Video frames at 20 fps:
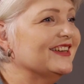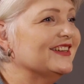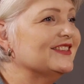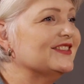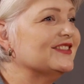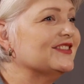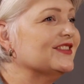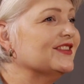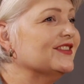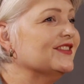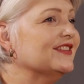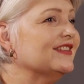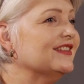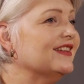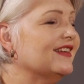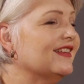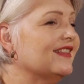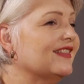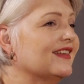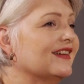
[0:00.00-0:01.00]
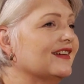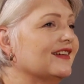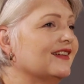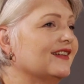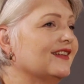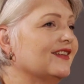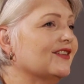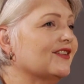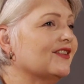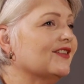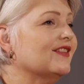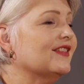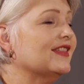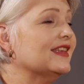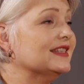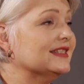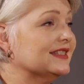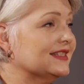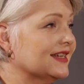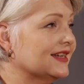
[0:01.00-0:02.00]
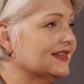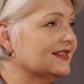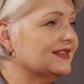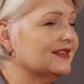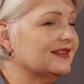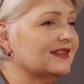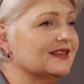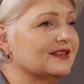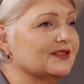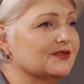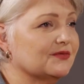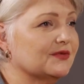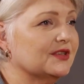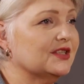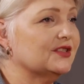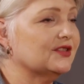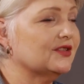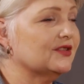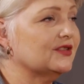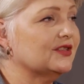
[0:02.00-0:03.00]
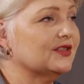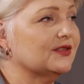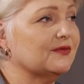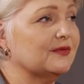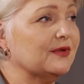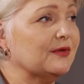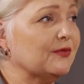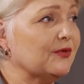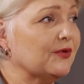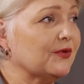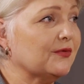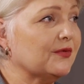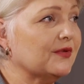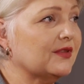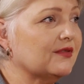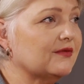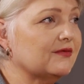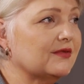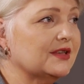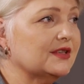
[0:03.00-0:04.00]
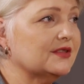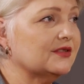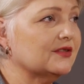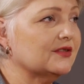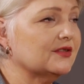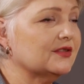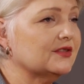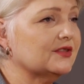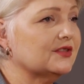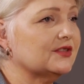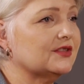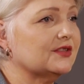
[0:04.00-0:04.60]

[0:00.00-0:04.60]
So there's data, there's research, and we work with the research.